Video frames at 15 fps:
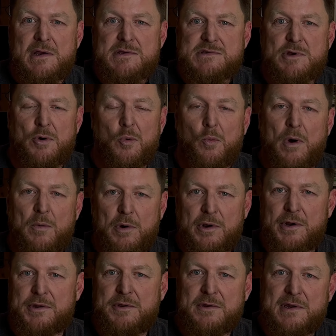So what we're
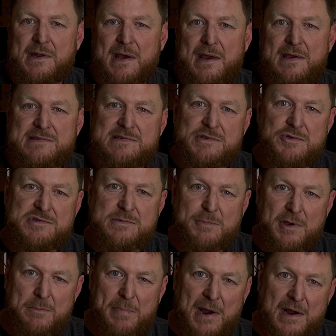going to do today is do some
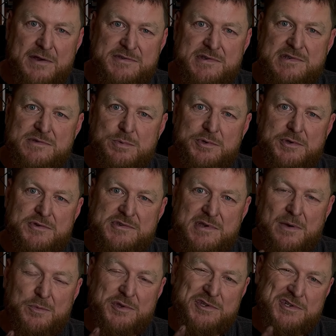comparisons. We'll do
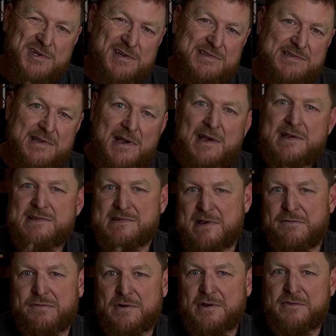some with just,
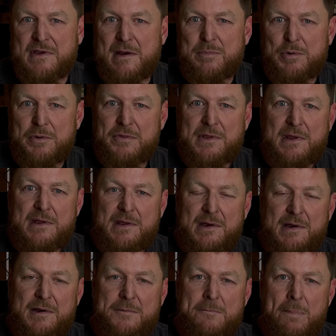say for example, the